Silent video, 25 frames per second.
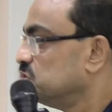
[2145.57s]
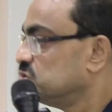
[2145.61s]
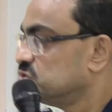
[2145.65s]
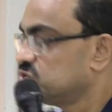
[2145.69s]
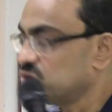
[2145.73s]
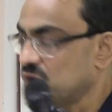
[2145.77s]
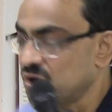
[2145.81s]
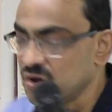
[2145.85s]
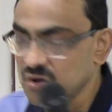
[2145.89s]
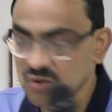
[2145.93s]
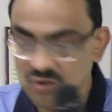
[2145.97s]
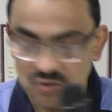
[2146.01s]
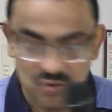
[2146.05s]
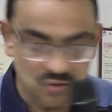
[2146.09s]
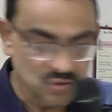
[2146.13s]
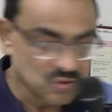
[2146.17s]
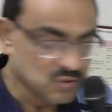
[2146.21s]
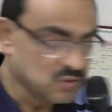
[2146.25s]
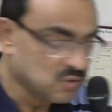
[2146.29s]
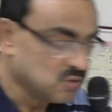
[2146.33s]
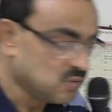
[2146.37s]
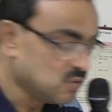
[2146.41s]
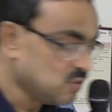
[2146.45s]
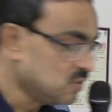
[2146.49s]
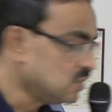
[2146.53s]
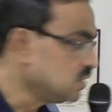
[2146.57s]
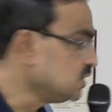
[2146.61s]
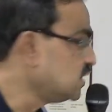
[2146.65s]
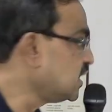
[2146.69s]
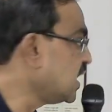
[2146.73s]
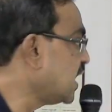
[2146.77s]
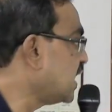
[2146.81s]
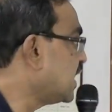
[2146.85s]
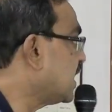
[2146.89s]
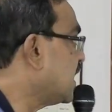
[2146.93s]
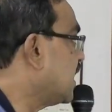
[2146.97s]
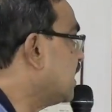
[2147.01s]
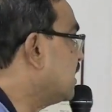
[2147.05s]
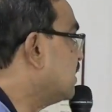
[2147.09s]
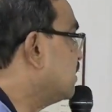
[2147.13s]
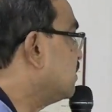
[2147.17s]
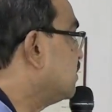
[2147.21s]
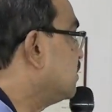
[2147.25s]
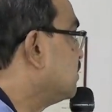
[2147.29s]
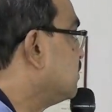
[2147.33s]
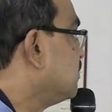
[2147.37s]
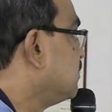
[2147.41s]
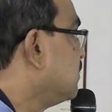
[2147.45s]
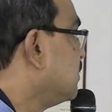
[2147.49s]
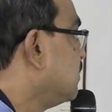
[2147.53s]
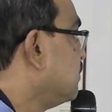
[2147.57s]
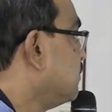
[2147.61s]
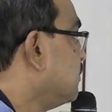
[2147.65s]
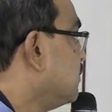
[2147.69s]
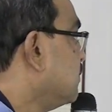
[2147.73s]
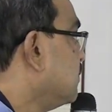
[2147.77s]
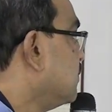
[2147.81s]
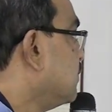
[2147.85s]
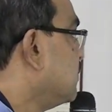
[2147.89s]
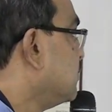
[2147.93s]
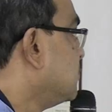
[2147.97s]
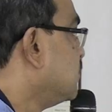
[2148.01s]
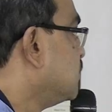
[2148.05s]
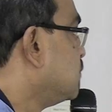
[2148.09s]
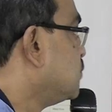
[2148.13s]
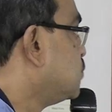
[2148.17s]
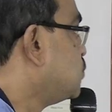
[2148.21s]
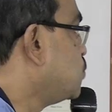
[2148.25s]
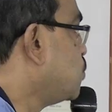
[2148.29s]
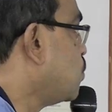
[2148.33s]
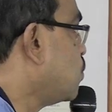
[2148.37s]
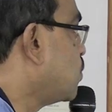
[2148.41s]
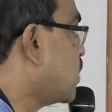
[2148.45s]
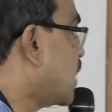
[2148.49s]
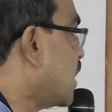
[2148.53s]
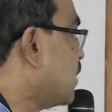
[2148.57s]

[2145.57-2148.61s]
So there are two